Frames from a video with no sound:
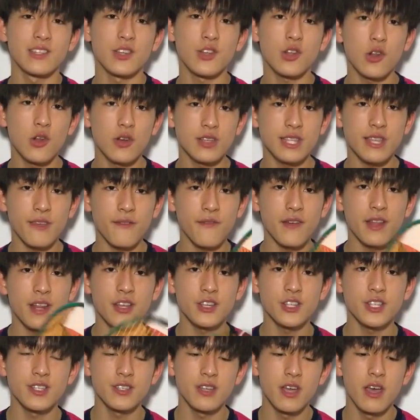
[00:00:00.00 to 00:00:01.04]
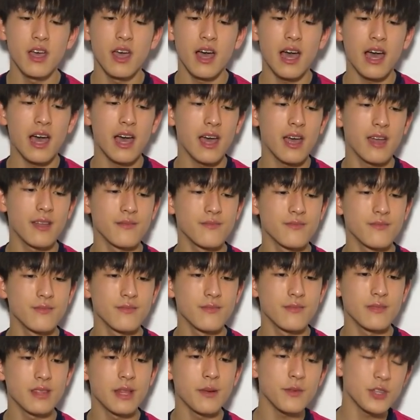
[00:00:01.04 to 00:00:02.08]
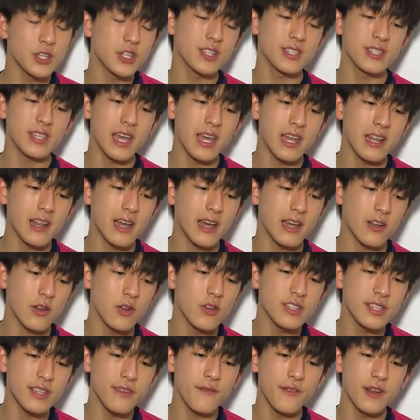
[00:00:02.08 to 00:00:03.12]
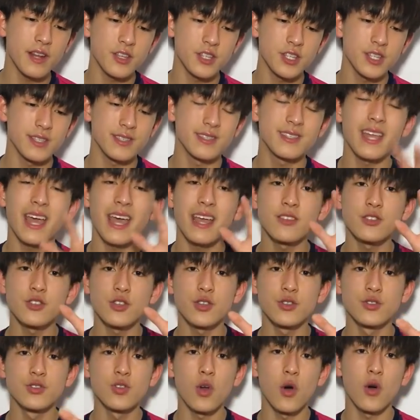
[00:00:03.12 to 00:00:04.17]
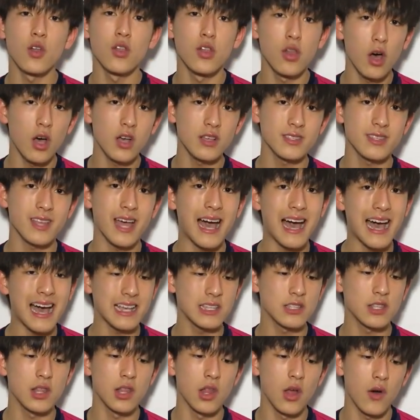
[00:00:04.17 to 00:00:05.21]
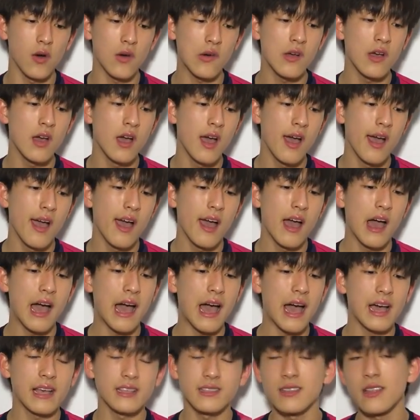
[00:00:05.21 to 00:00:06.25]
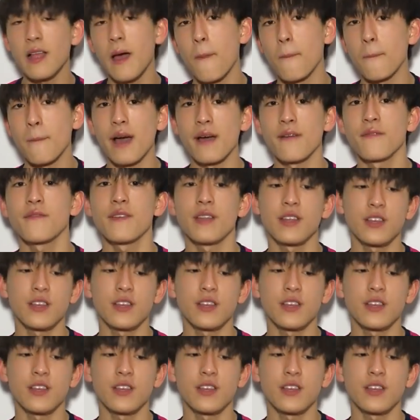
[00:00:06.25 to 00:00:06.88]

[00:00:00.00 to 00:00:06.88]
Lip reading: has a glossy finish, and let me just say, like, glossy finishes tend to not last as long as like matte